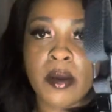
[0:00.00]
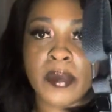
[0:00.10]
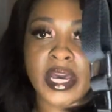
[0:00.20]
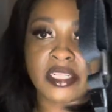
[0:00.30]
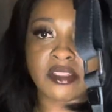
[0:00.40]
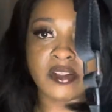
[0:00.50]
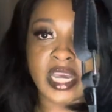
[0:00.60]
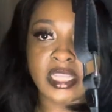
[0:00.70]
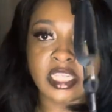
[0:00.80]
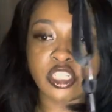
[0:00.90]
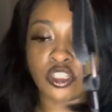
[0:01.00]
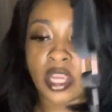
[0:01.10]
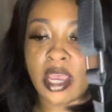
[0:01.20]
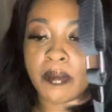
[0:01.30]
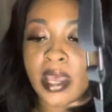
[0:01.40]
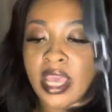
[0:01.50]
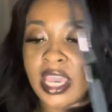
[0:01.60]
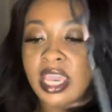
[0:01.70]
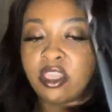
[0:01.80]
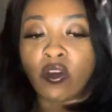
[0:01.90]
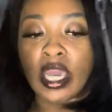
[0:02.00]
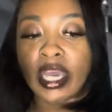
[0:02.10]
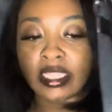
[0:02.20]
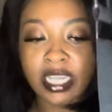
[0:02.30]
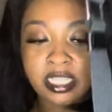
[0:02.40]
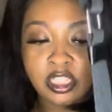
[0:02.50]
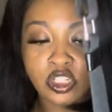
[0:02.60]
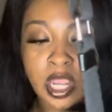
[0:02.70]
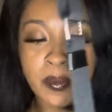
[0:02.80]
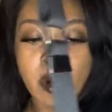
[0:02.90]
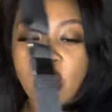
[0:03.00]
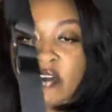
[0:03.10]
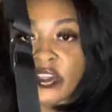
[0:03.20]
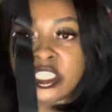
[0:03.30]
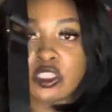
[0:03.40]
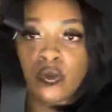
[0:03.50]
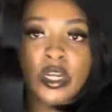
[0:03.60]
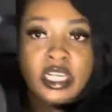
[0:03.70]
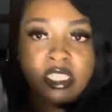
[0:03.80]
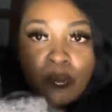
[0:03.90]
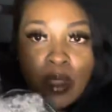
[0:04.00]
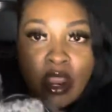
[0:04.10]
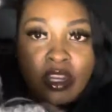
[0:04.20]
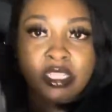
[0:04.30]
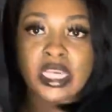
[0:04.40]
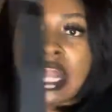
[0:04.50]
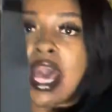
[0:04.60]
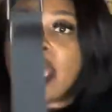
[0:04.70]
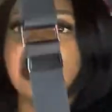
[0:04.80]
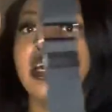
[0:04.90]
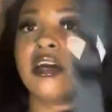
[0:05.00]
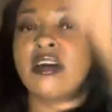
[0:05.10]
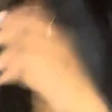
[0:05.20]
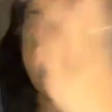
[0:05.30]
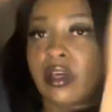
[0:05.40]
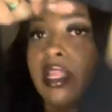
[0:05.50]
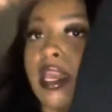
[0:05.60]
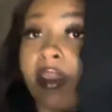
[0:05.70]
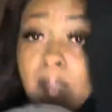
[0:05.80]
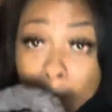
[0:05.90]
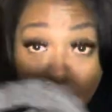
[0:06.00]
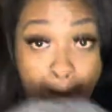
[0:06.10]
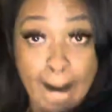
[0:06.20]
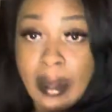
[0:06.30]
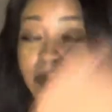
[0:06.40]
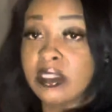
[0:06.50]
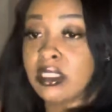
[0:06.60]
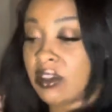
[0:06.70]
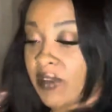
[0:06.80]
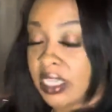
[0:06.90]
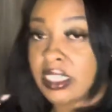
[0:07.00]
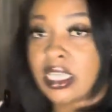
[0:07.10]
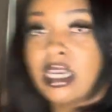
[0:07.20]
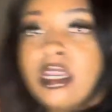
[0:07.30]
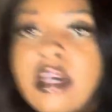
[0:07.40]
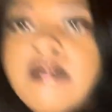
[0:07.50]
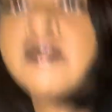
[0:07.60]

But I do like this strap. And you can take the strap off and just wear it as a purse. And I love, like, let me see if I can stand up.